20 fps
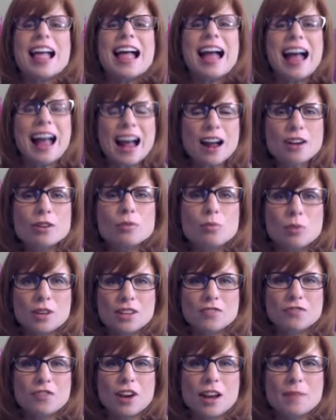how to
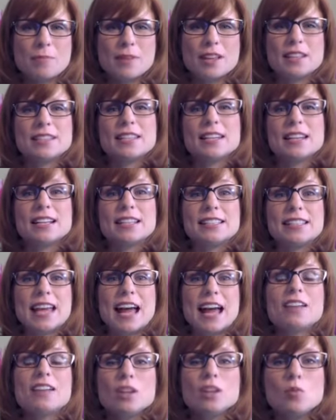reframe this and
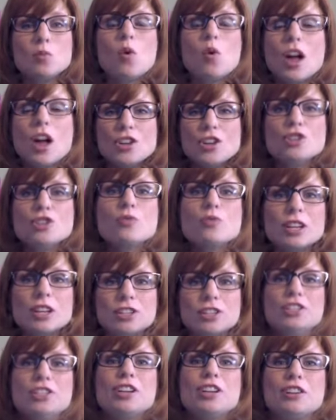exactly what you can
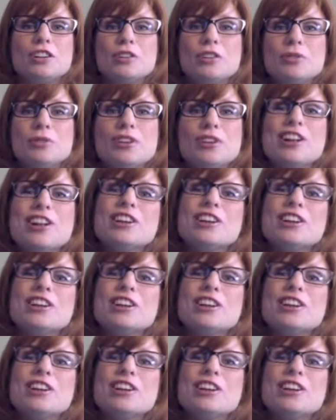do